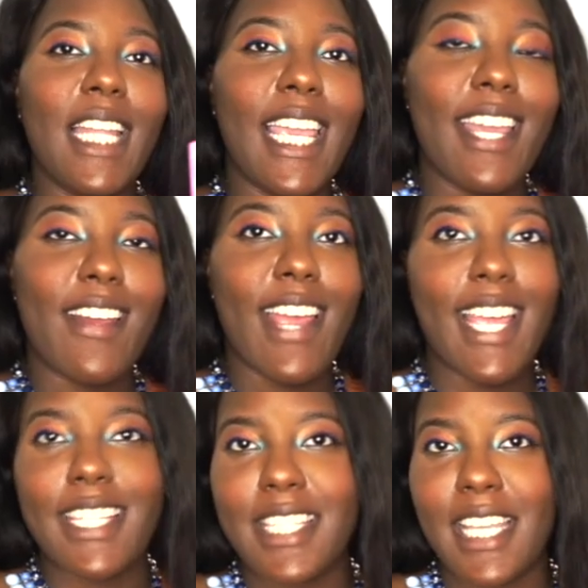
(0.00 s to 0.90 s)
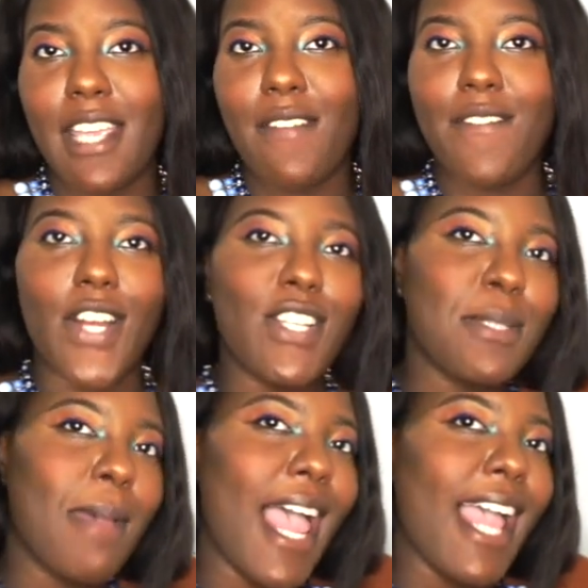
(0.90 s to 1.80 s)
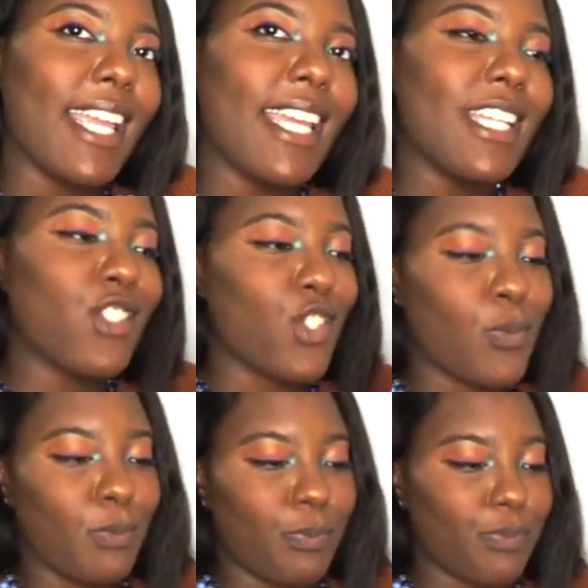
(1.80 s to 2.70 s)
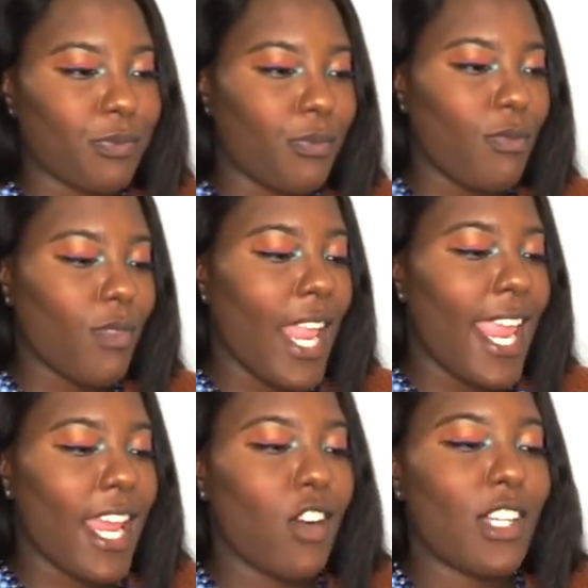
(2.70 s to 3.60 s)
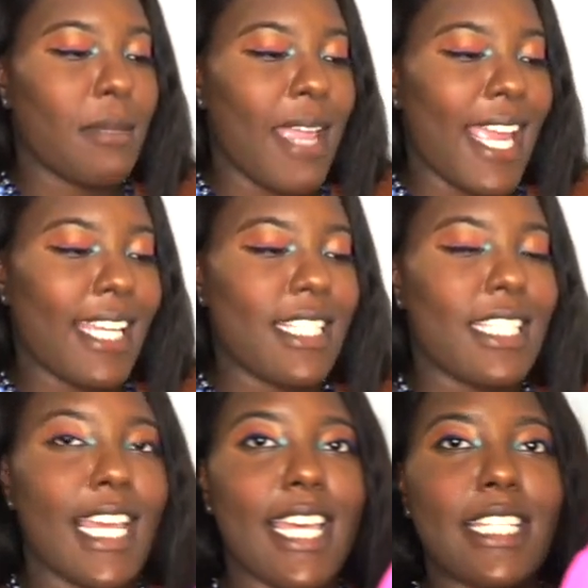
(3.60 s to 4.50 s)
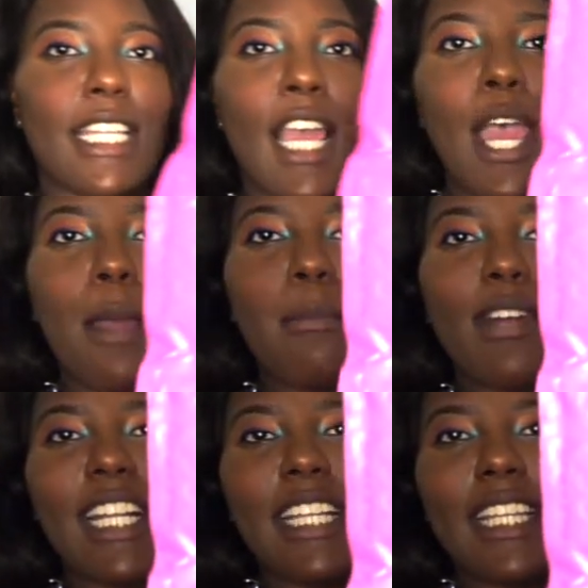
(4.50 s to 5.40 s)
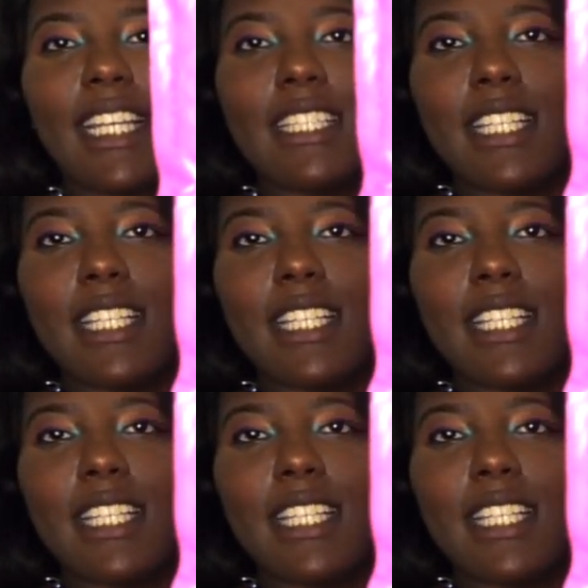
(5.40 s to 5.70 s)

here is the first package, and on the back it says pretty things